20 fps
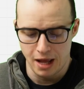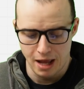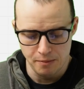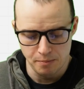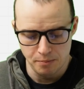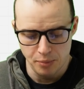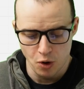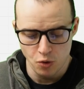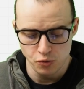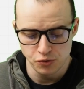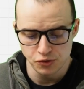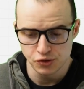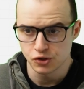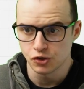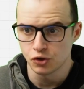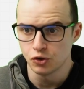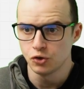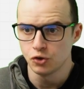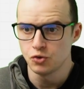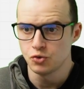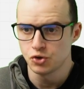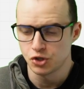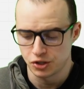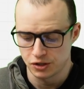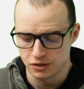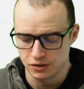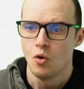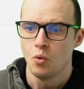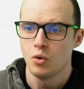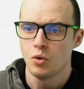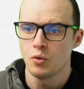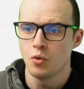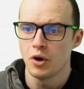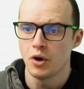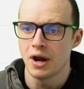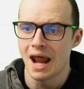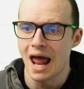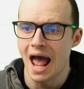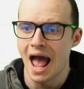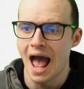in both solutions, we
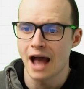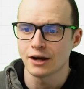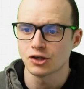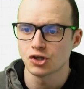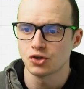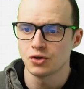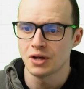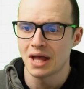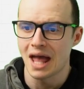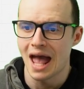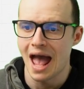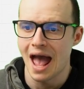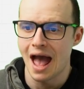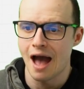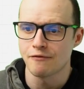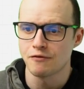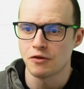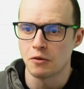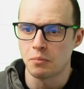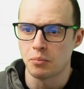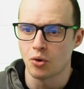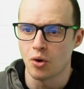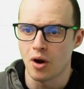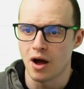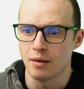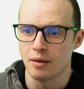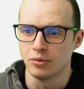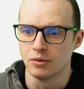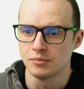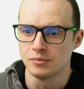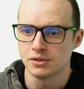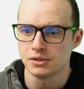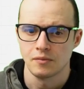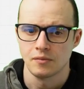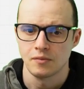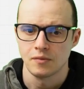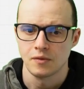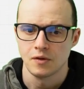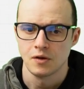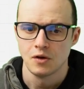wouldn't actually have the problems.
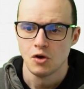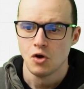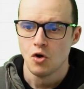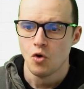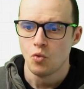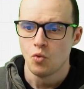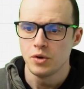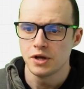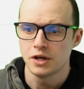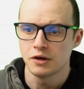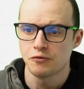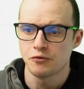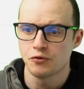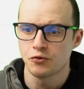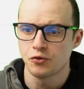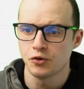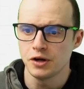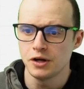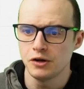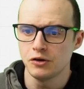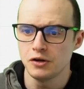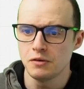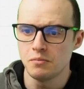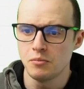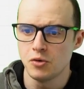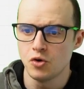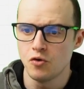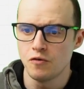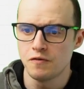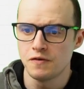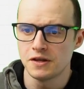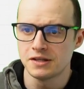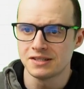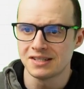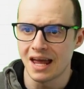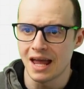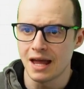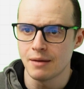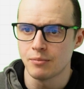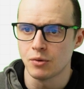We could freely move the
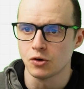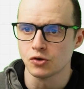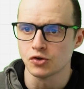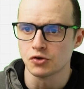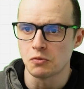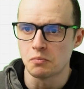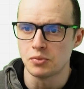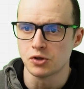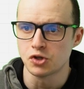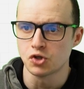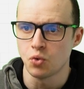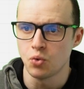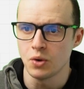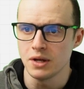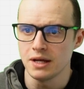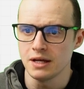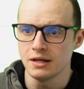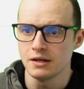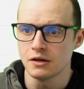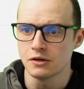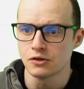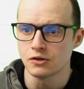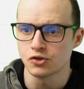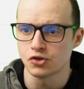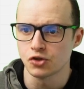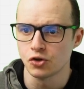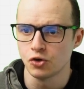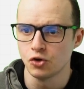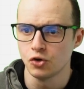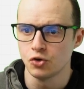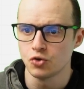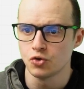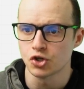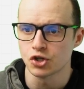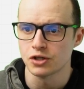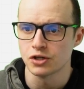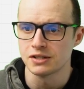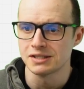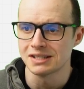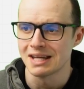tables between
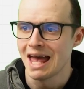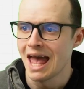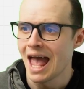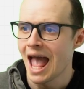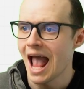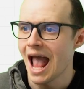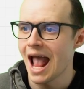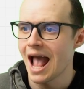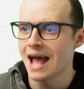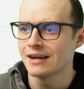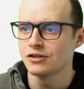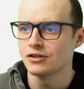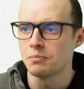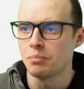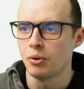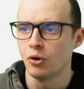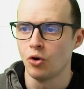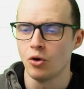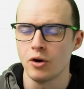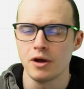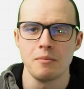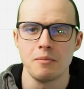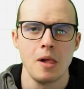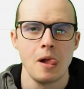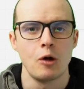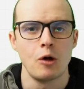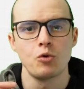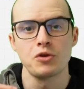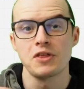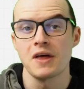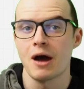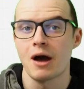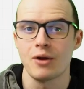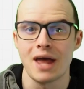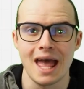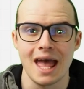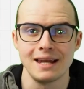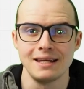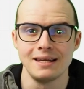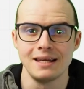solutions and deploy them without
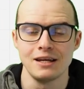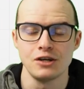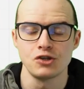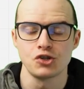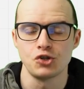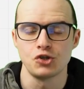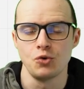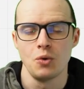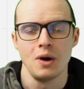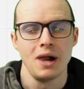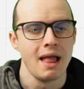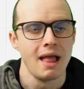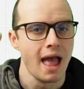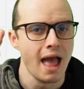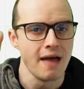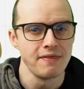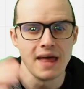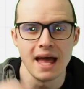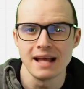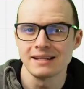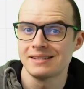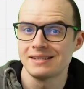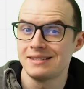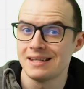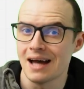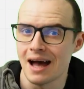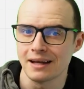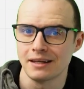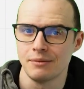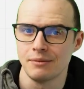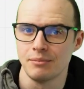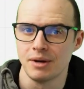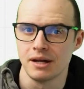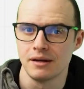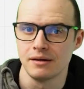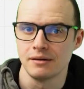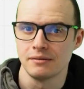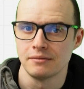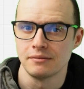any issue. And that's documented.